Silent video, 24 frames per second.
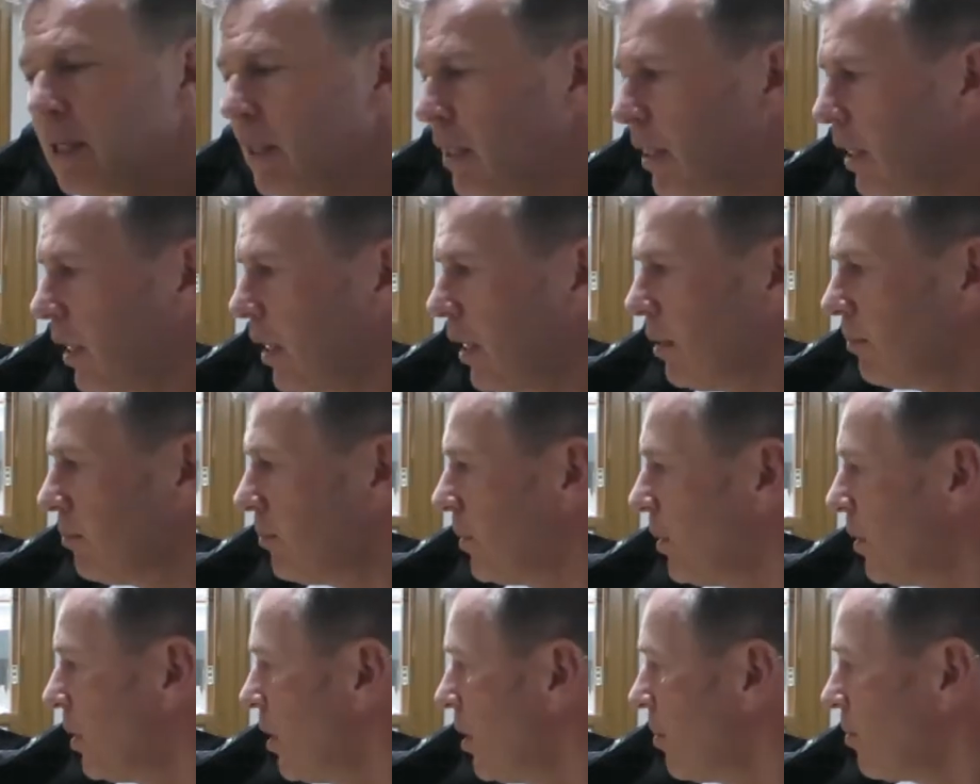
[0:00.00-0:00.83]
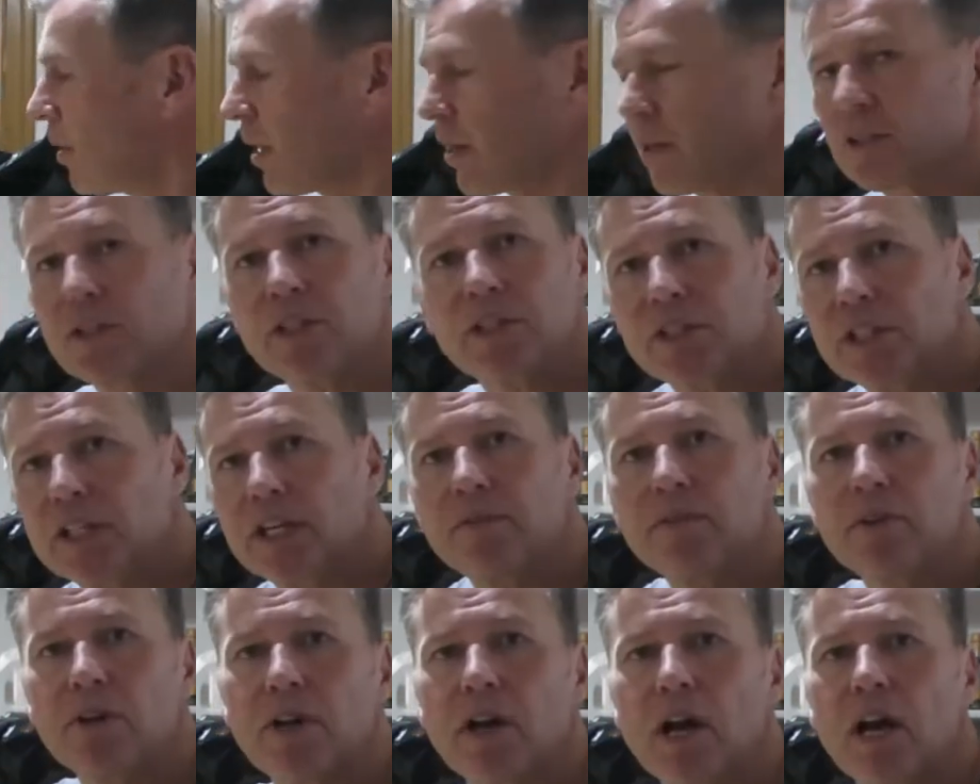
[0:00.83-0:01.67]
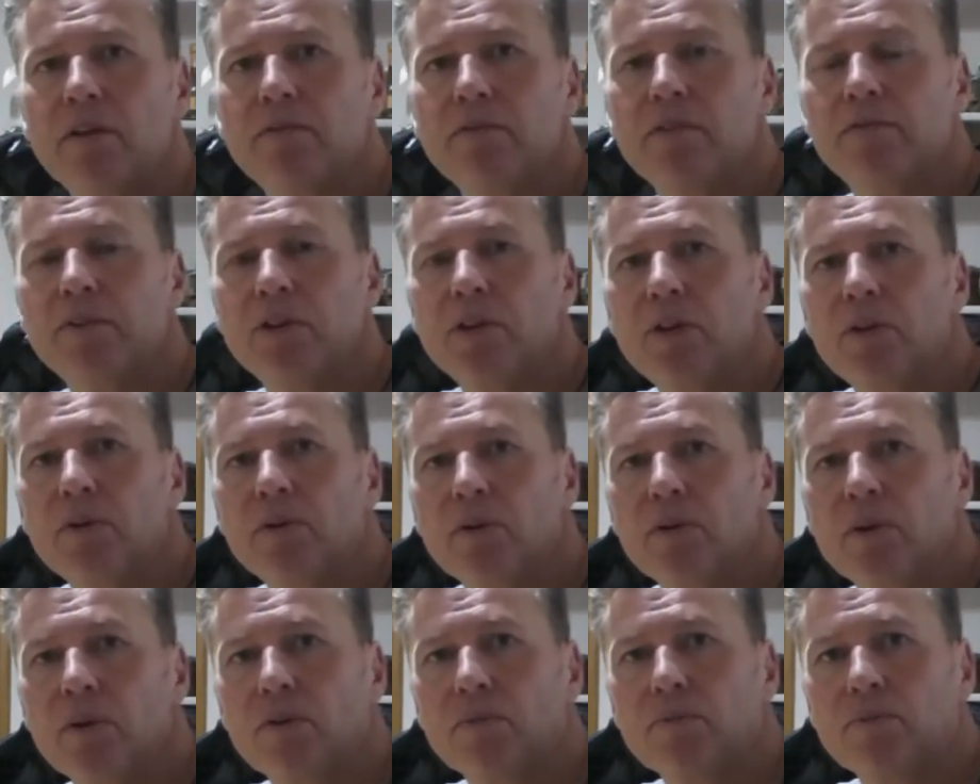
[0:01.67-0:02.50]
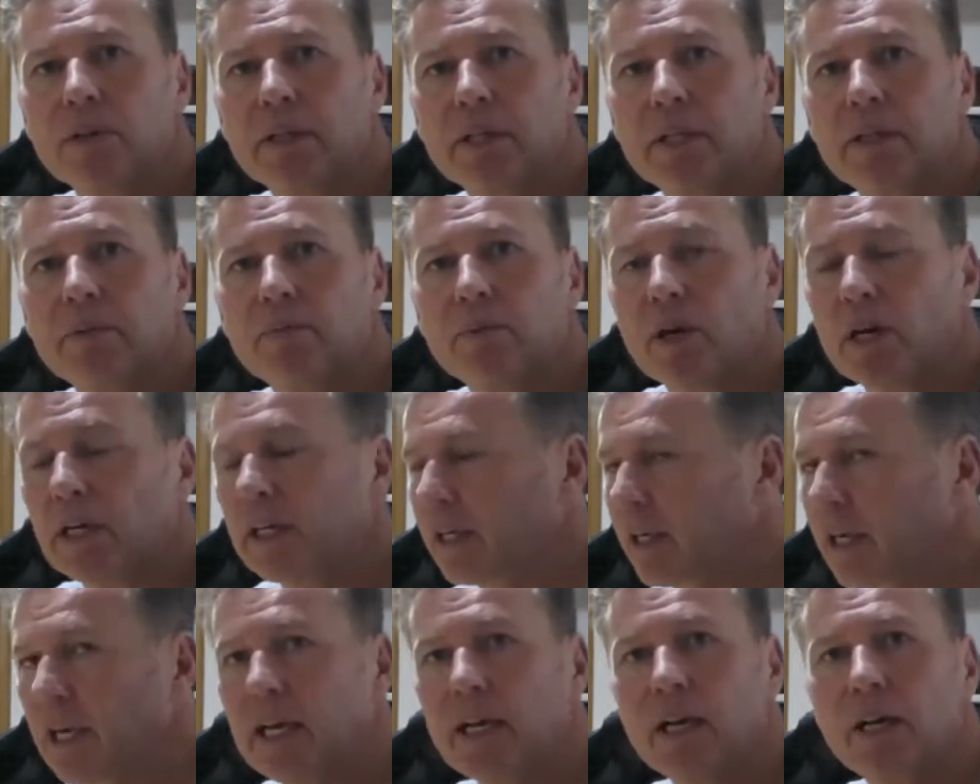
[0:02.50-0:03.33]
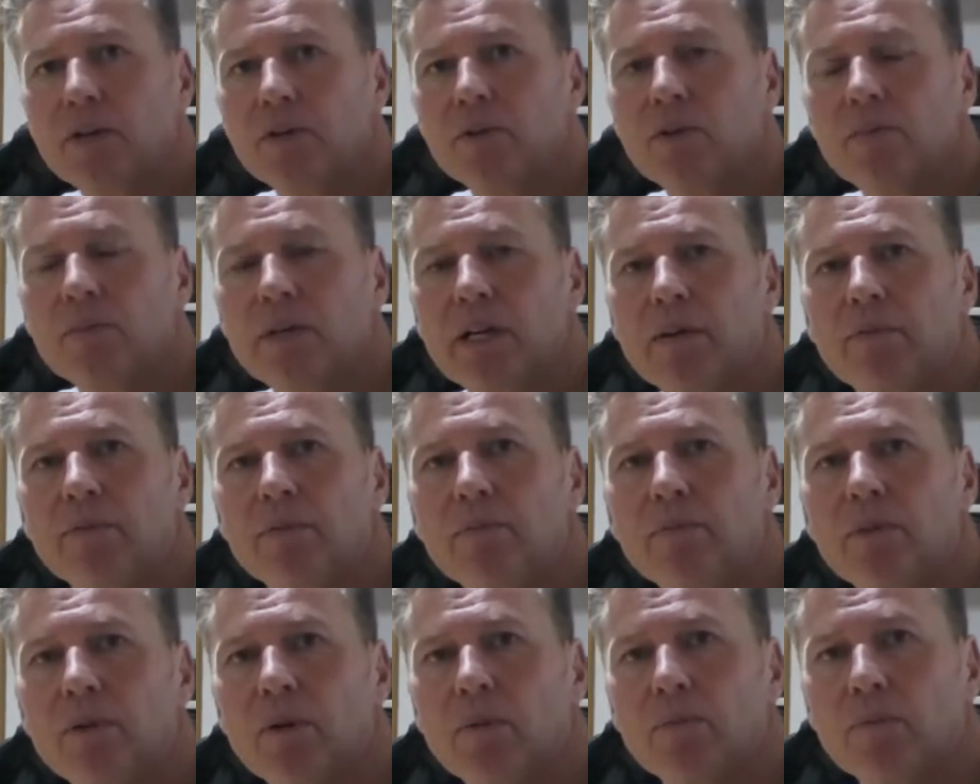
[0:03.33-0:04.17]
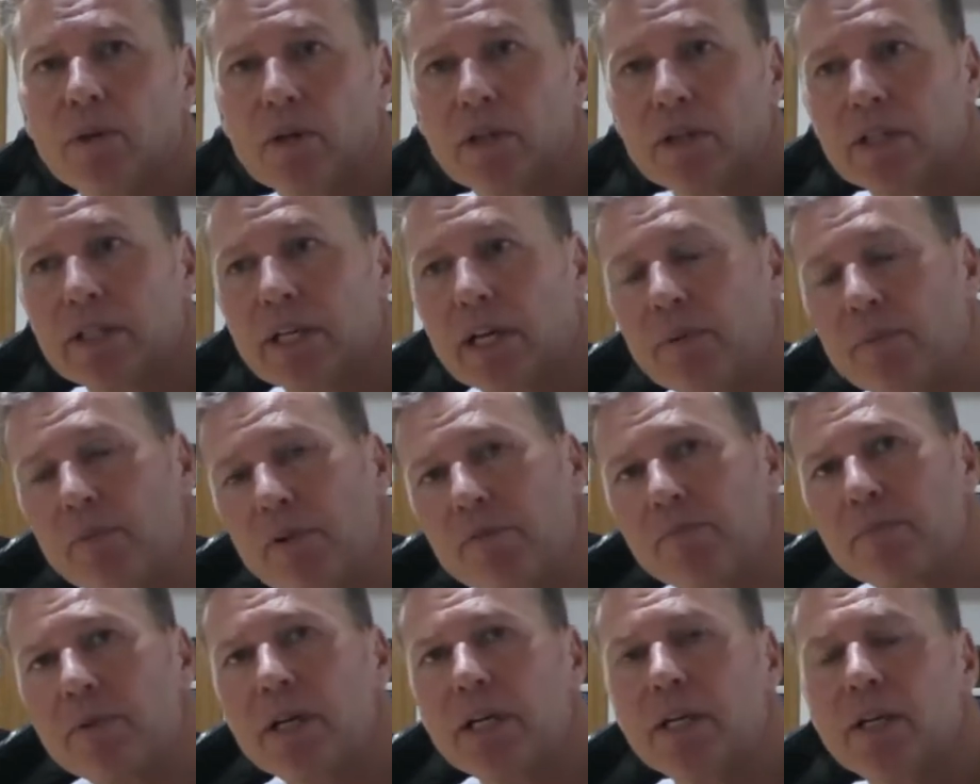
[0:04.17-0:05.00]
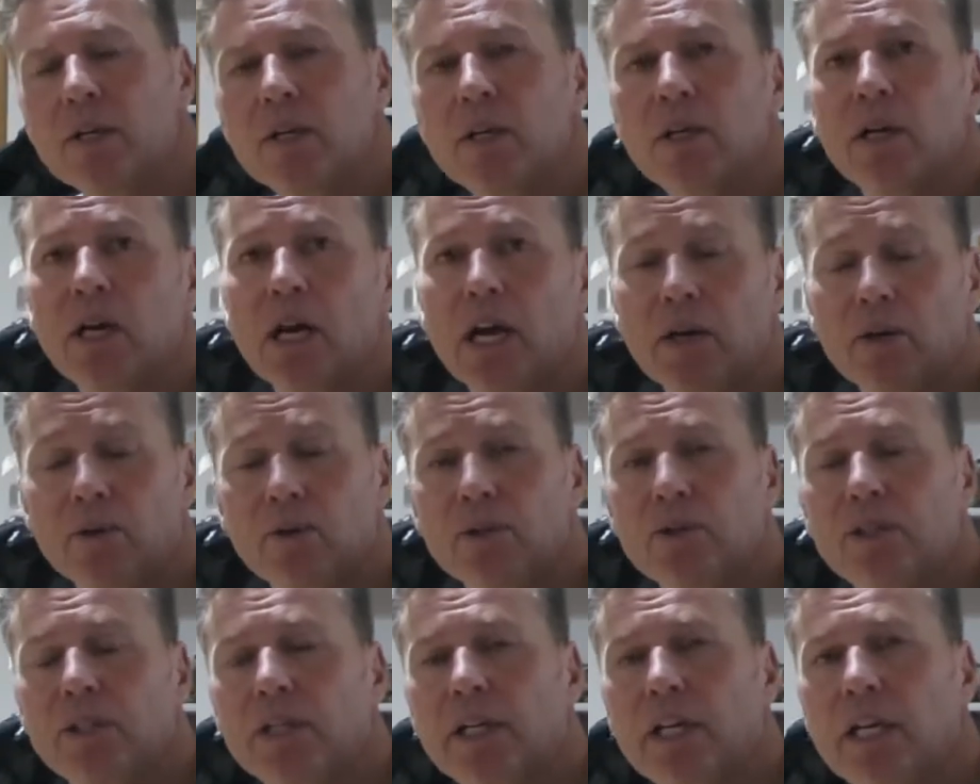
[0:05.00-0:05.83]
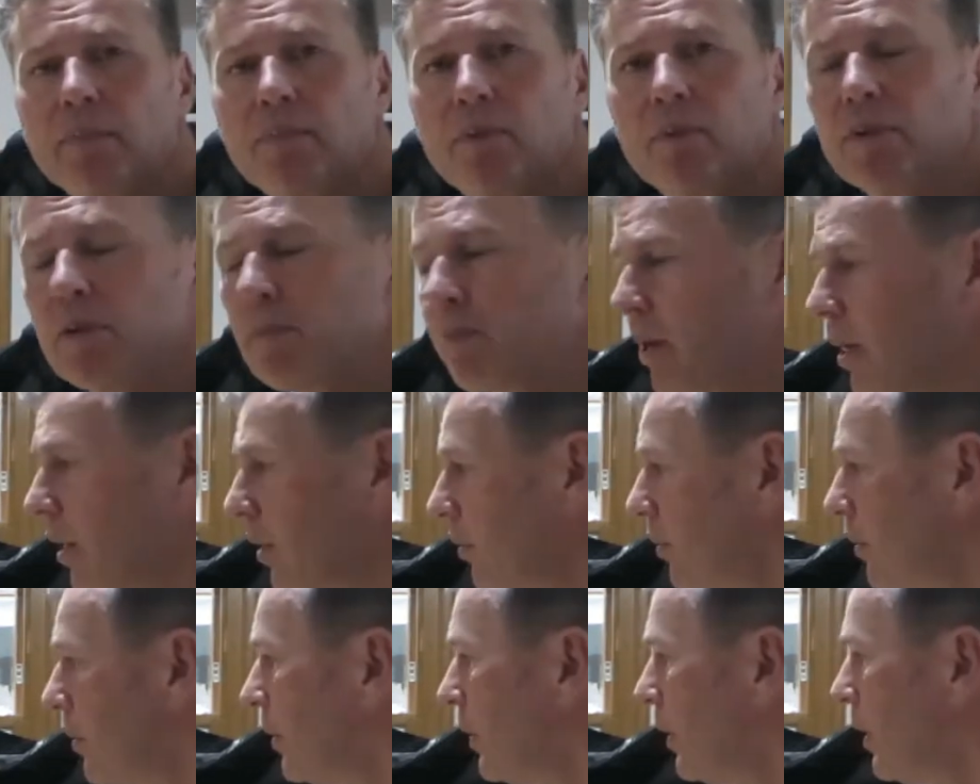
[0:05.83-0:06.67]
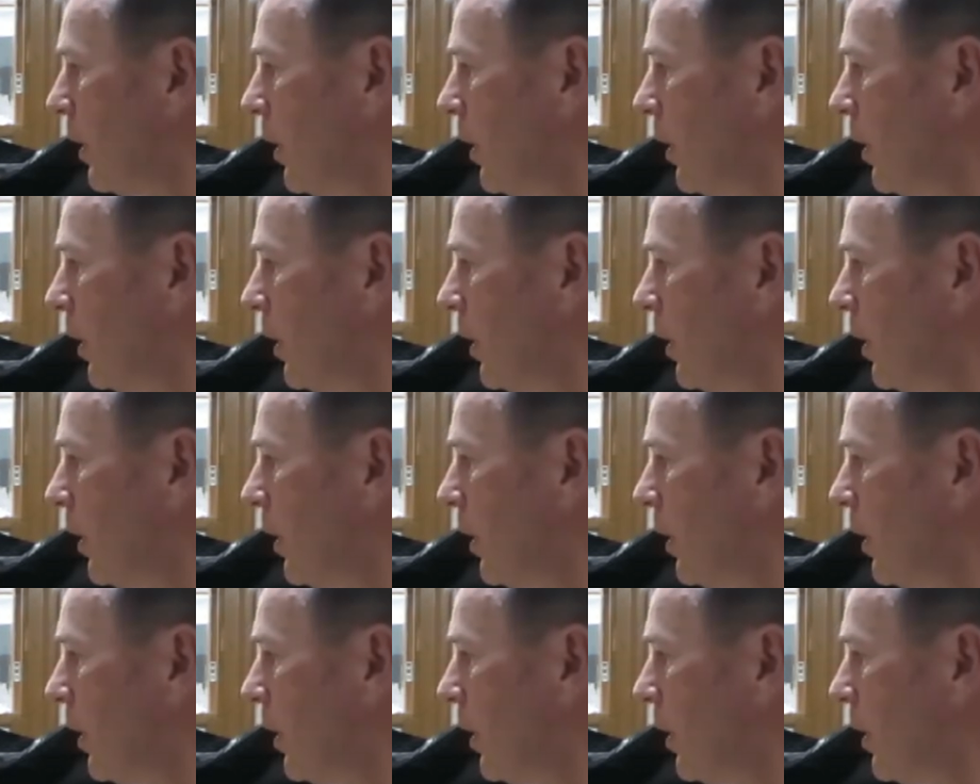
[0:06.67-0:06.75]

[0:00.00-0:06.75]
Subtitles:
But just to give you an overview of what kit I normally have on take with me, and also keep on the boat.